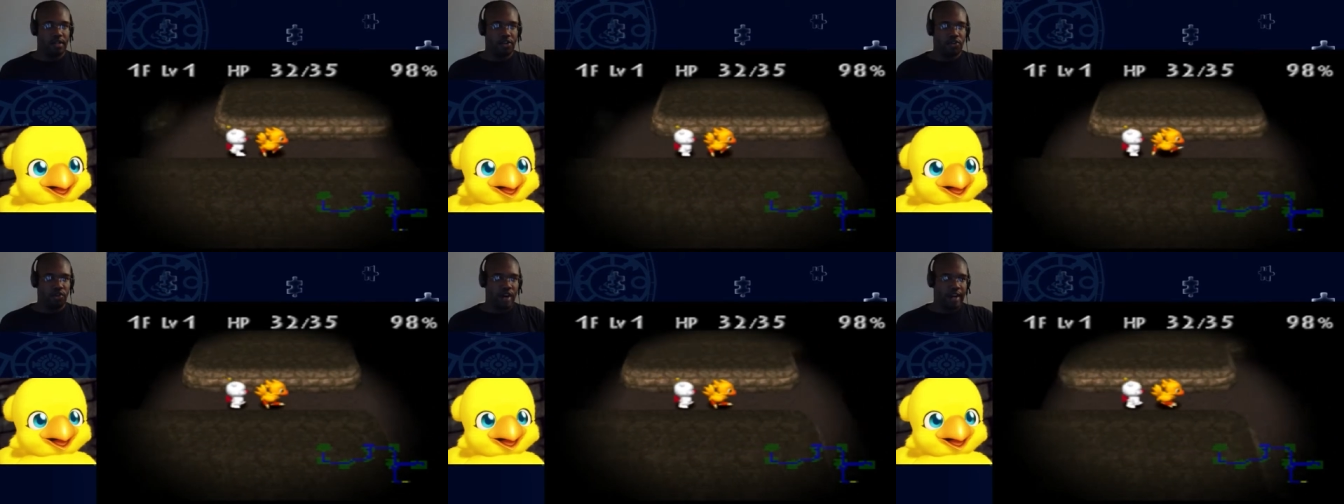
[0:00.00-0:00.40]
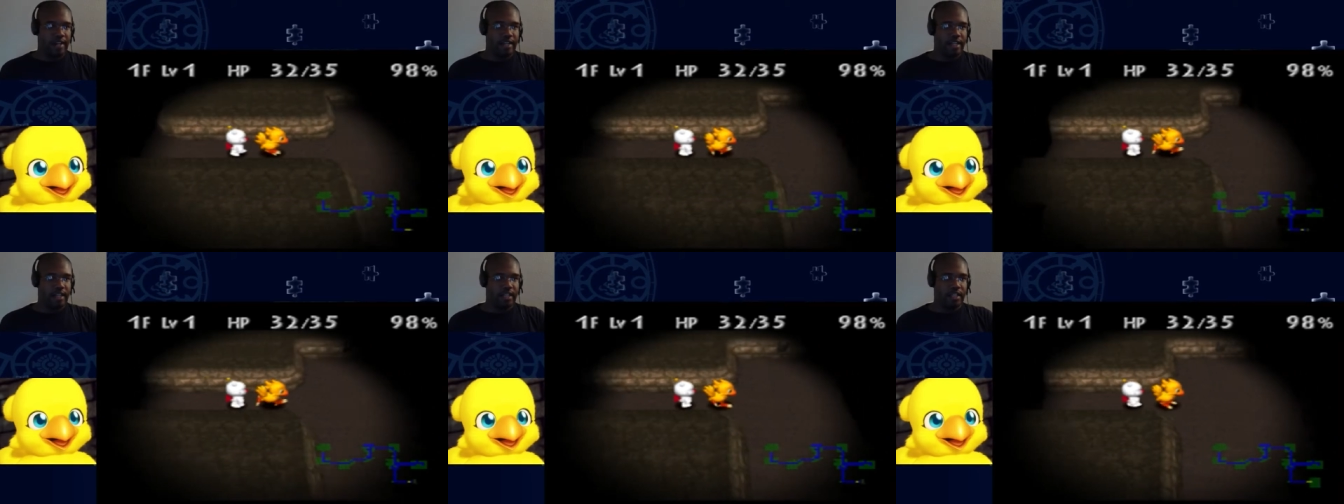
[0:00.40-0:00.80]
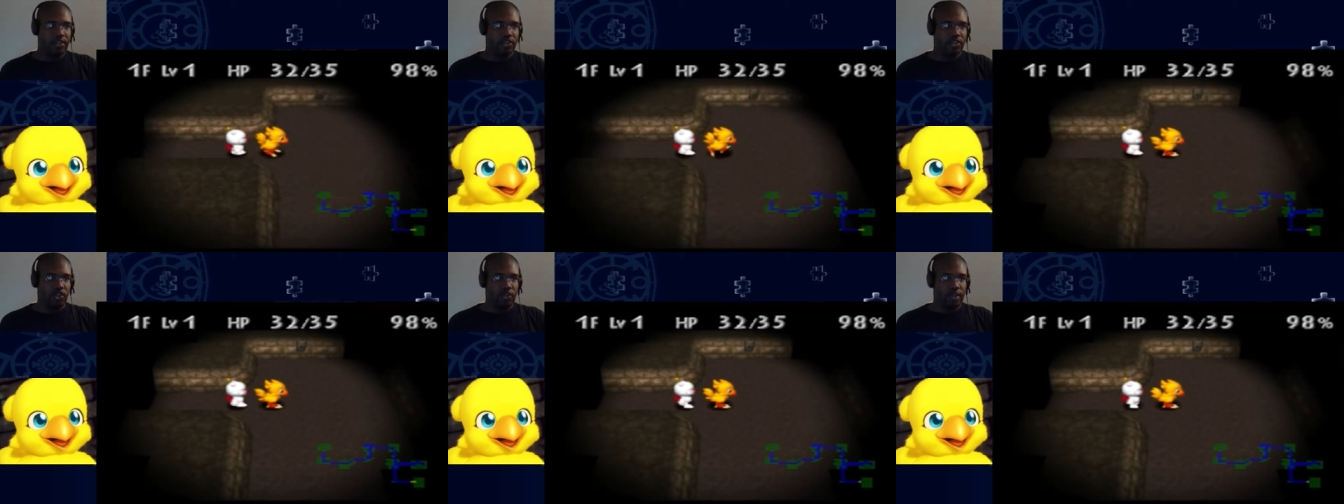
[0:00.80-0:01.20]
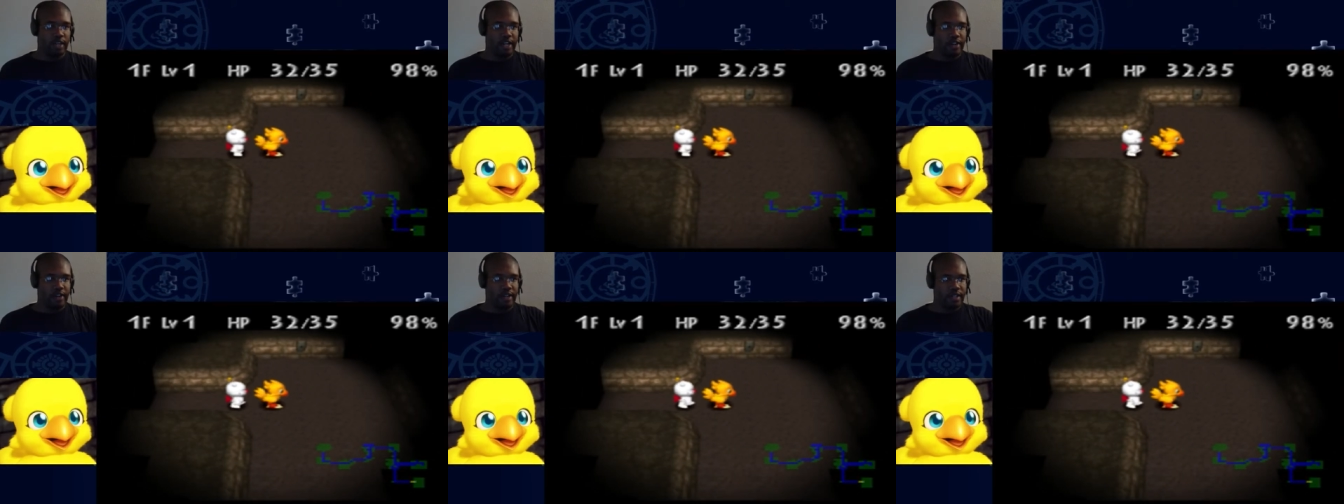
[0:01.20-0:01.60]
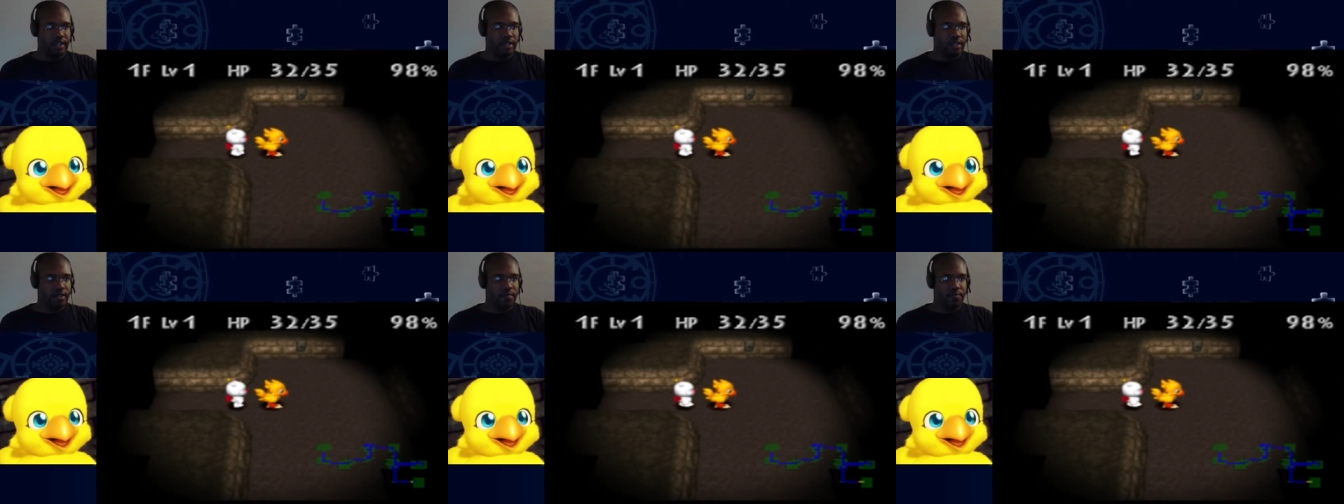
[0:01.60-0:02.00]
grinding certain
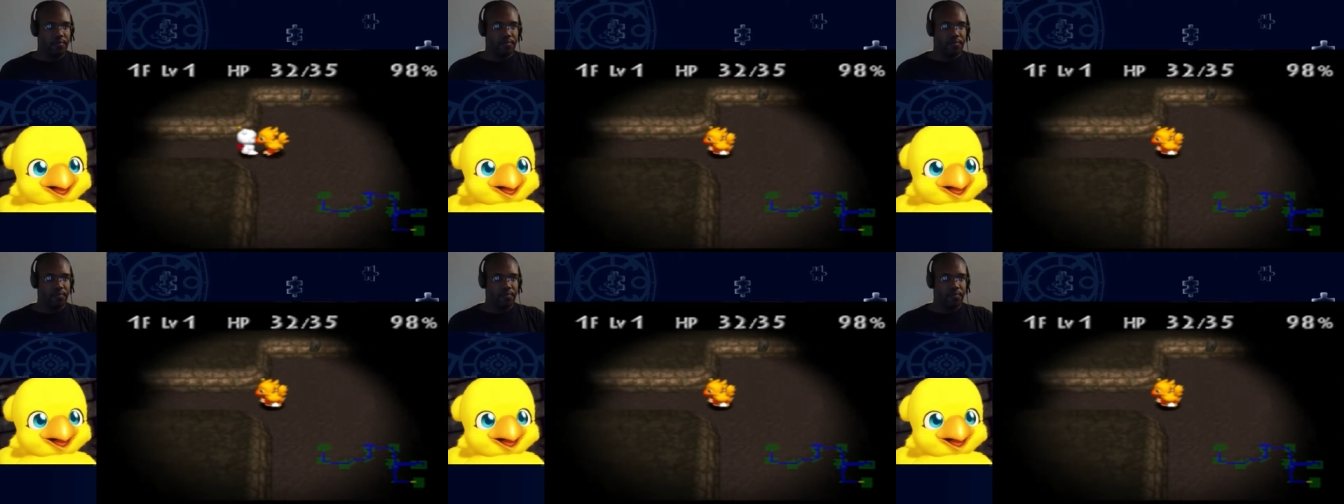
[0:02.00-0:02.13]
areas.